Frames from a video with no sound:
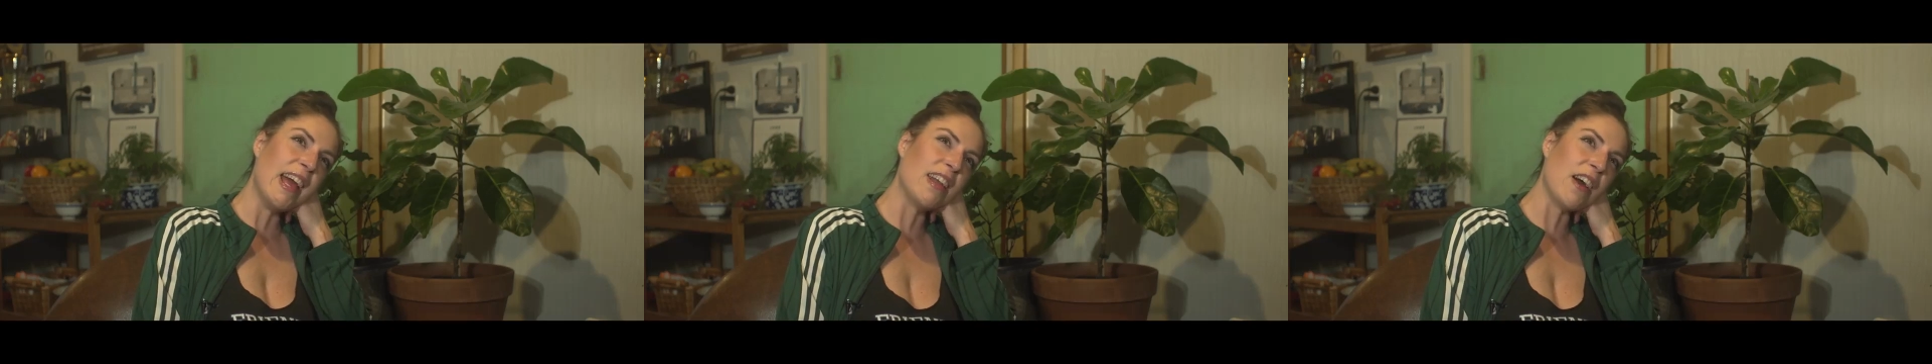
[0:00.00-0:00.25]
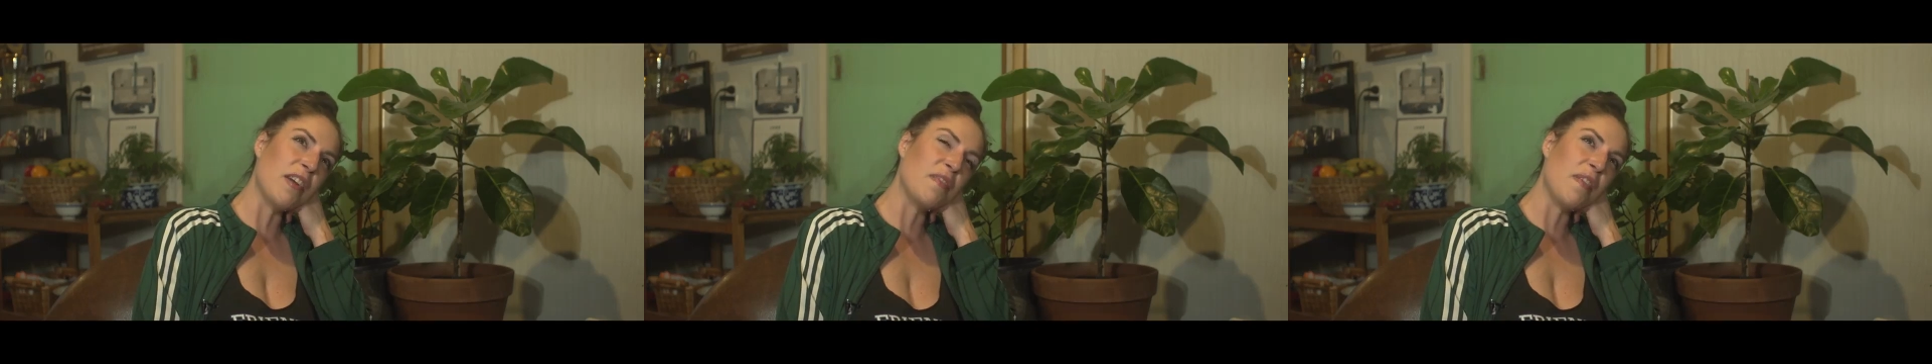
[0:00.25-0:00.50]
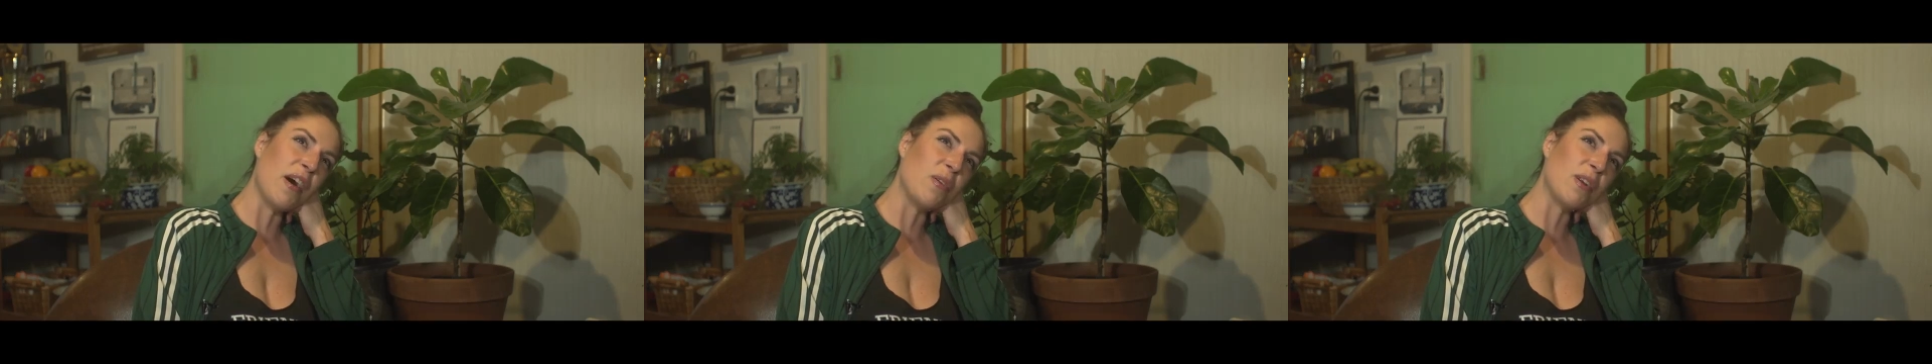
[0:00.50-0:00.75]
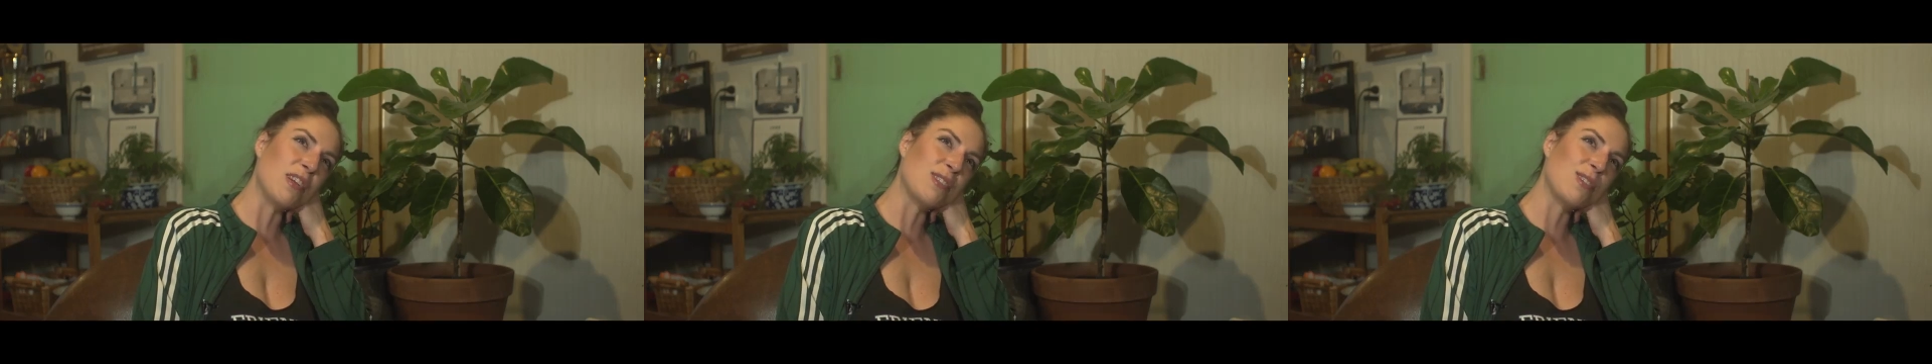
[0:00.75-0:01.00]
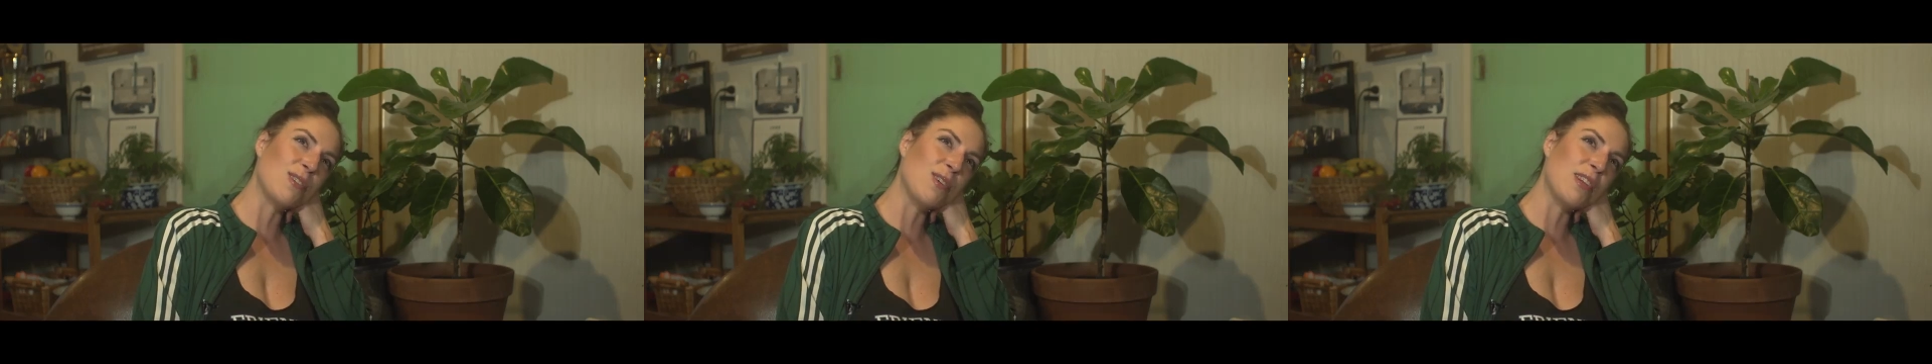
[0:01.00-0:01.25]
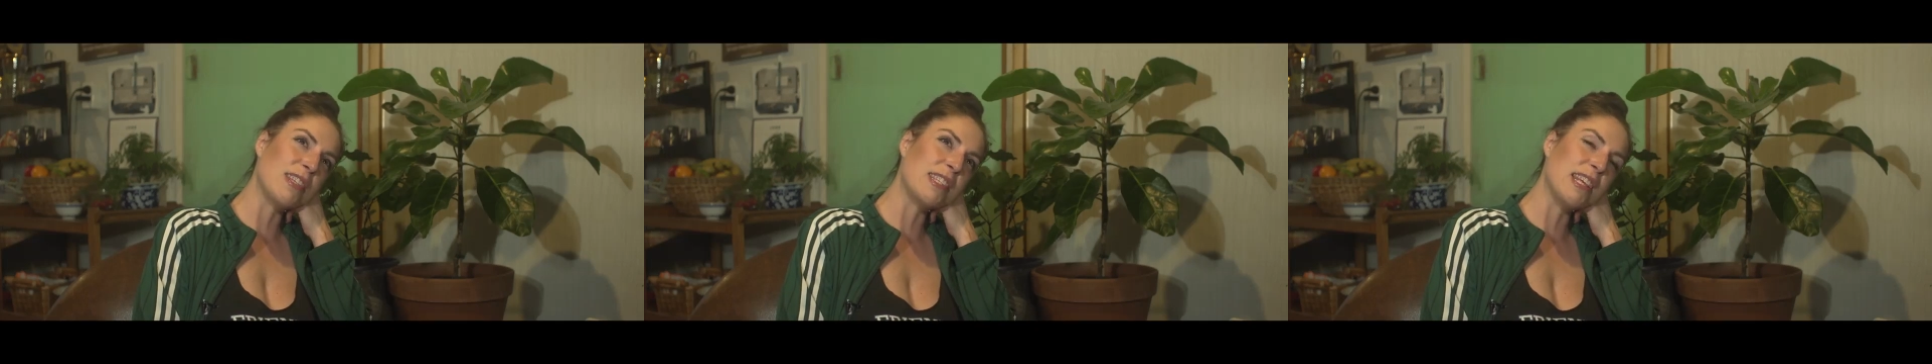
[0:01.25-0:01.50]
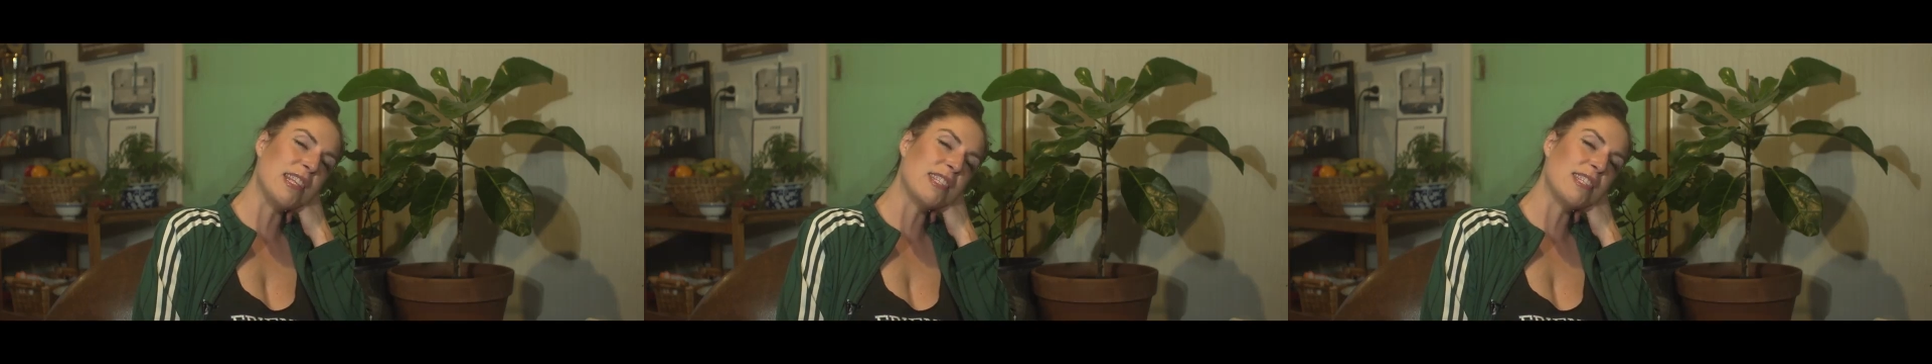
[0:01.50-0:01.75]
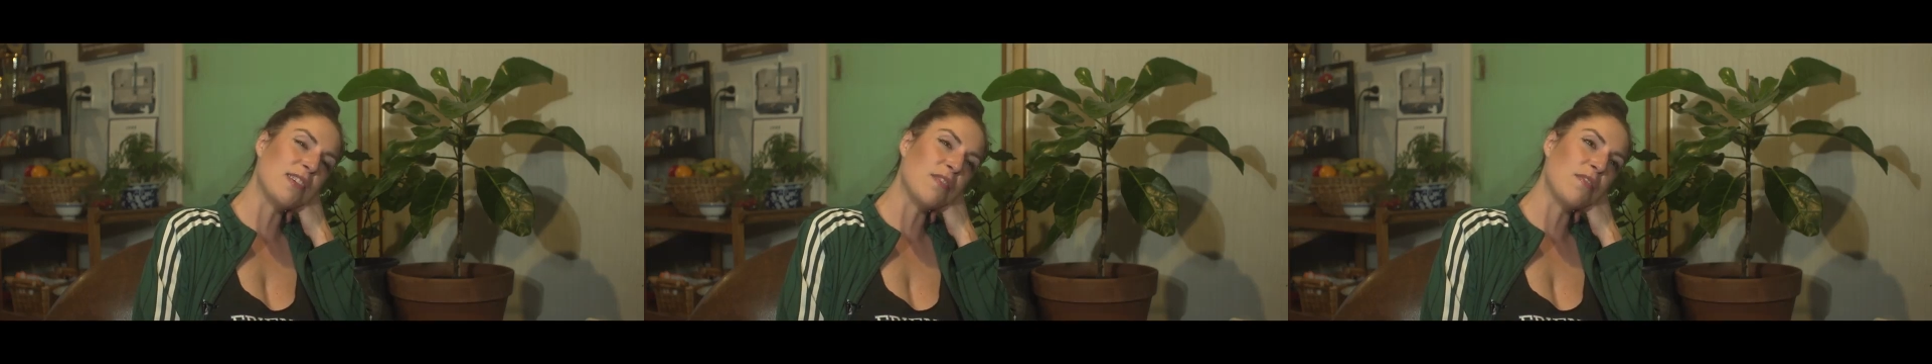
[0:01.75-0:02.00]
and I felt a certain
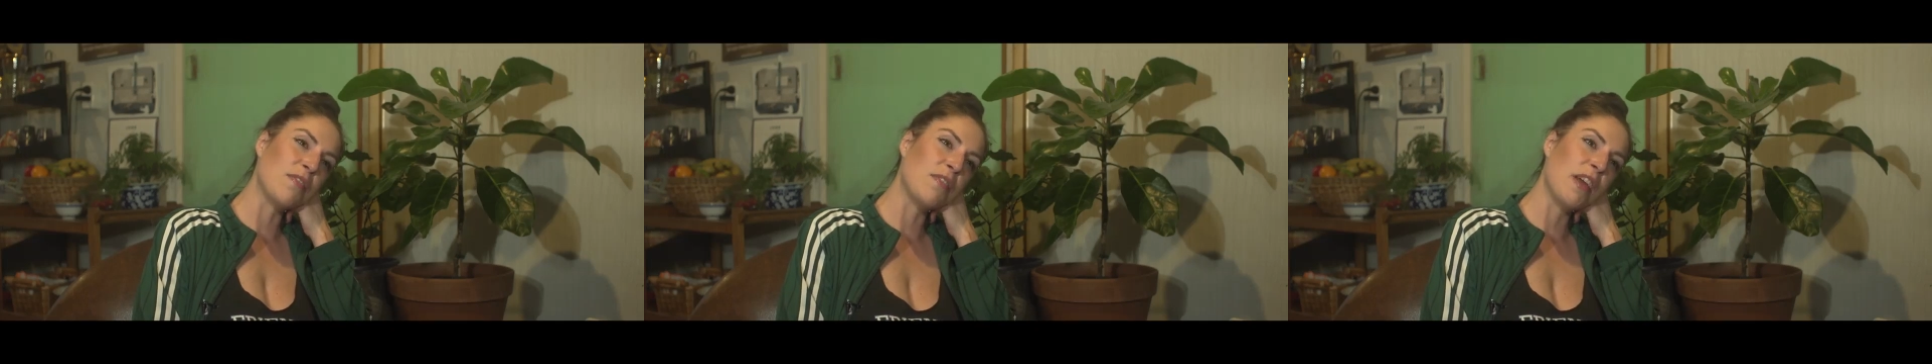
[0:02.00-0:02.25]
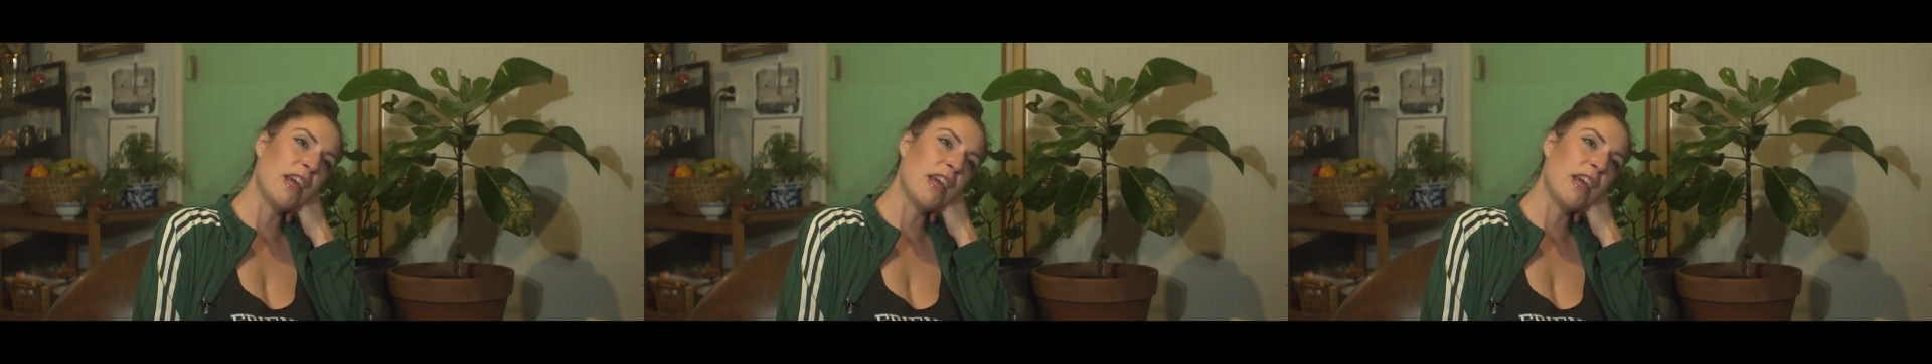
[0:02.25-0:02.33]
sense of